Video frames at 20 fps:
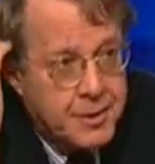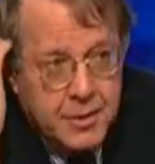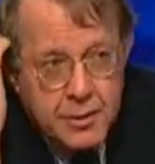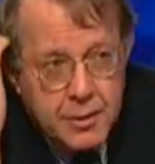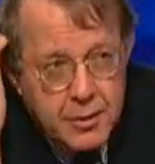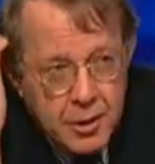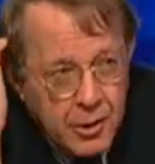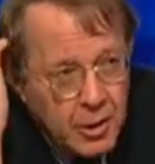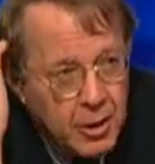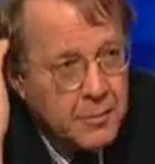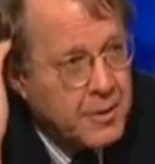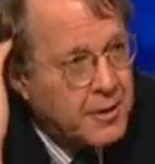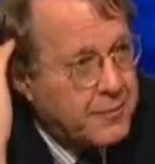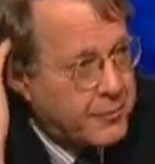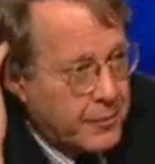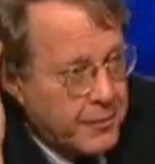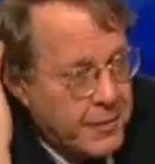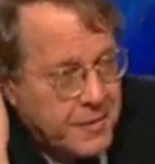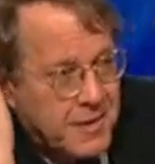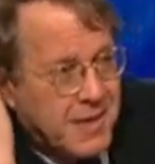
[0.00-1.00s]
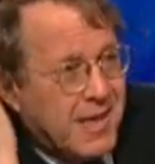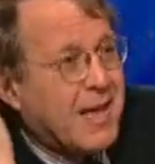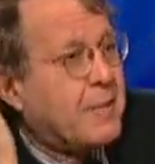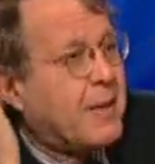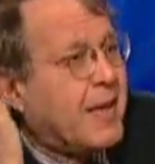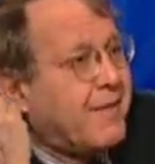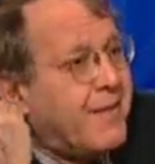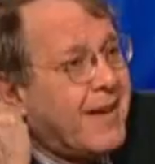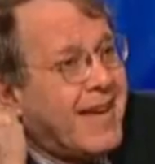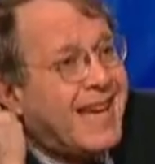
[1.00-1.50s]
determined from the
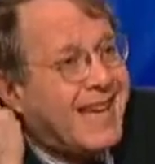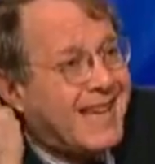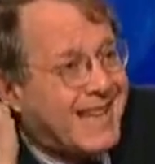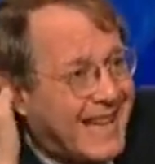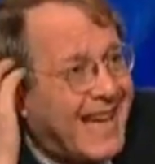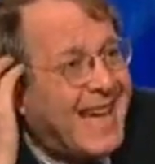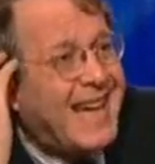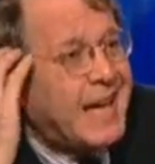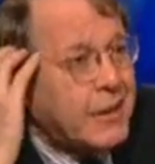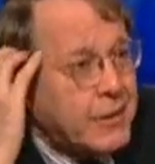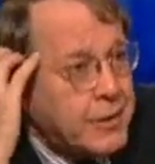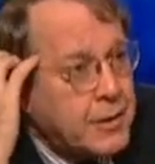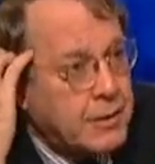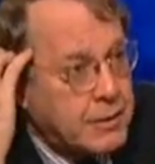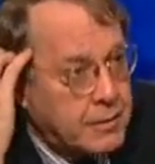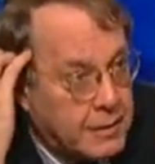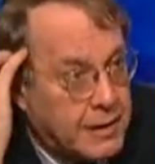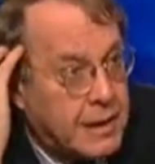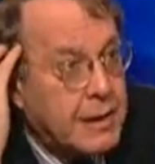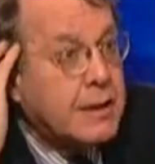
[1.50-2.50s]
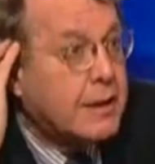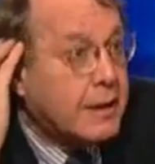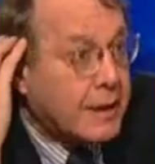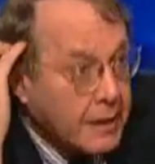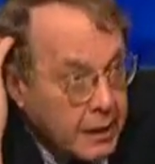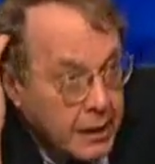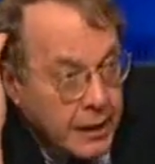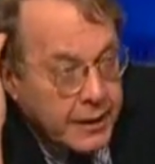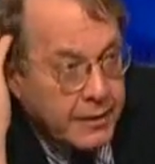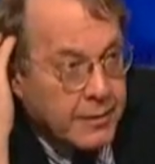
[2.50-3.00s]
time they entered
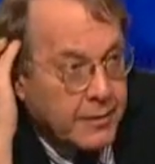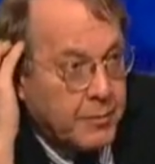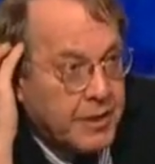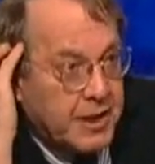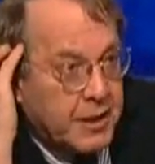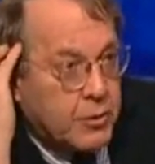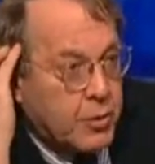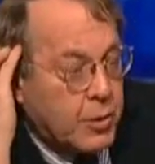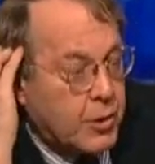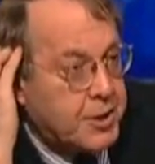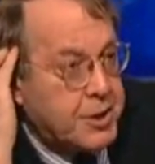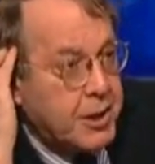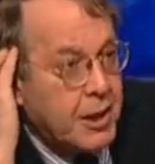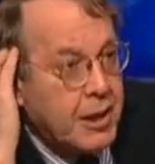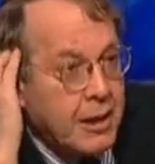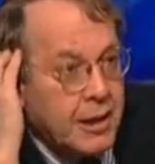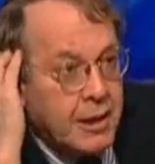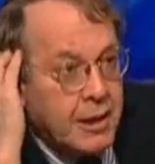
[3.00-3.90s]
kindergarten, because